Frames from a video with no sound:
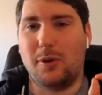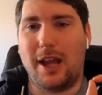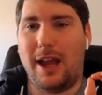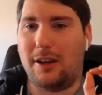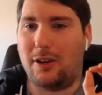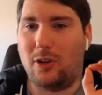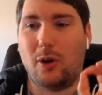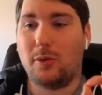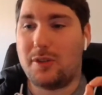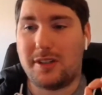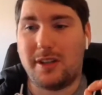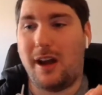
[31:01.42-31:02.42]
will get
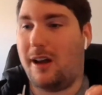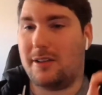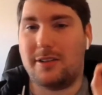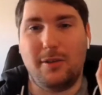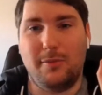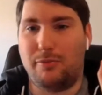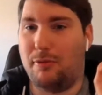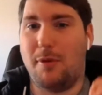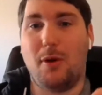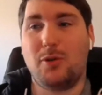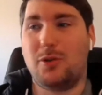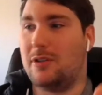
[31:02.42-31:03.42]
gold stars and
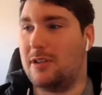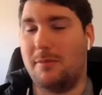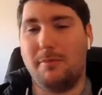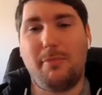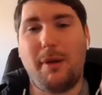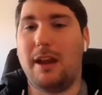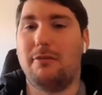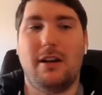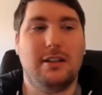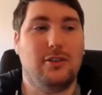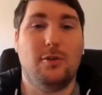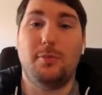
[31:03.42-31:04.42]
promotions and pay
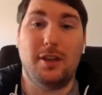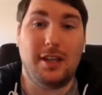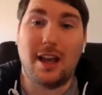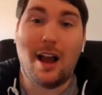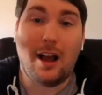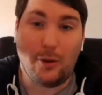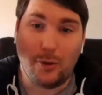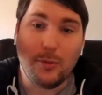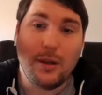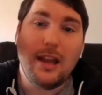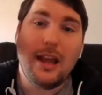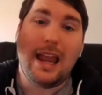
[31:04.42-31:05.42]
rises up the
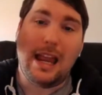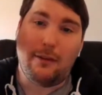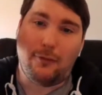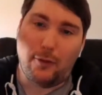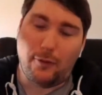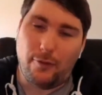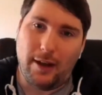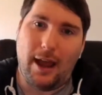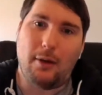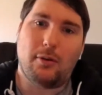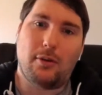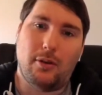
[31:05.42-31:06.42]
Yahoo if you feel
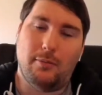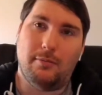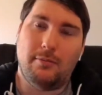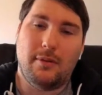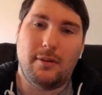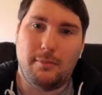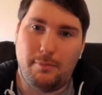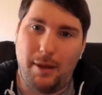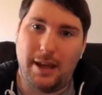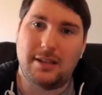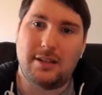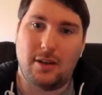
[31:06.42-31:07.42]
hmm. outcome
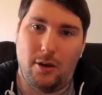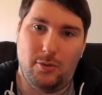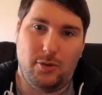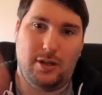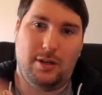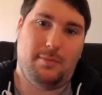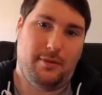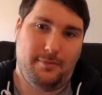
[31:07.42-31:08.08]
based ownership.